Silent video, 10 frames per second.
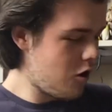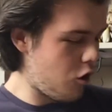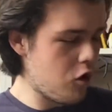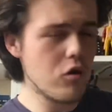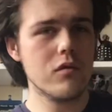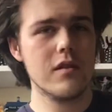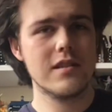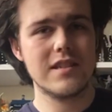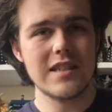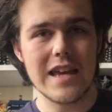all
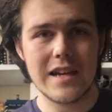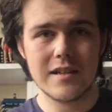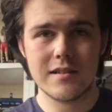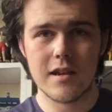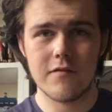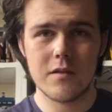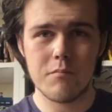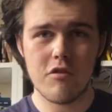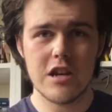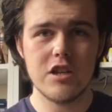6 of the
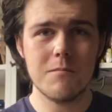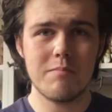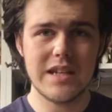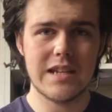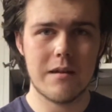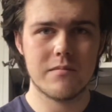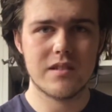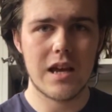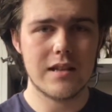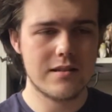brand new B&M
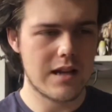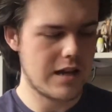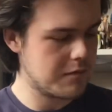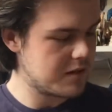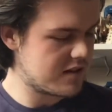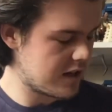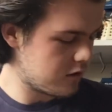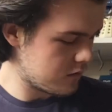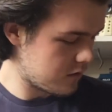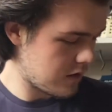sets, and I'm going to take a
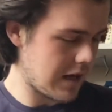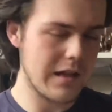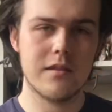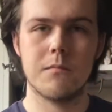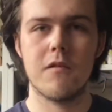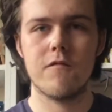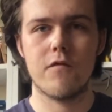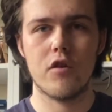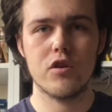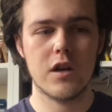look at them
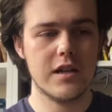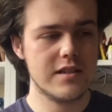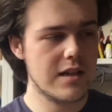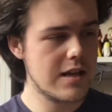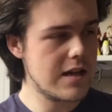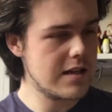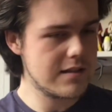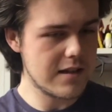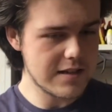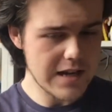for you guys
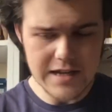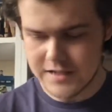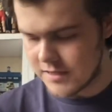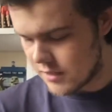today.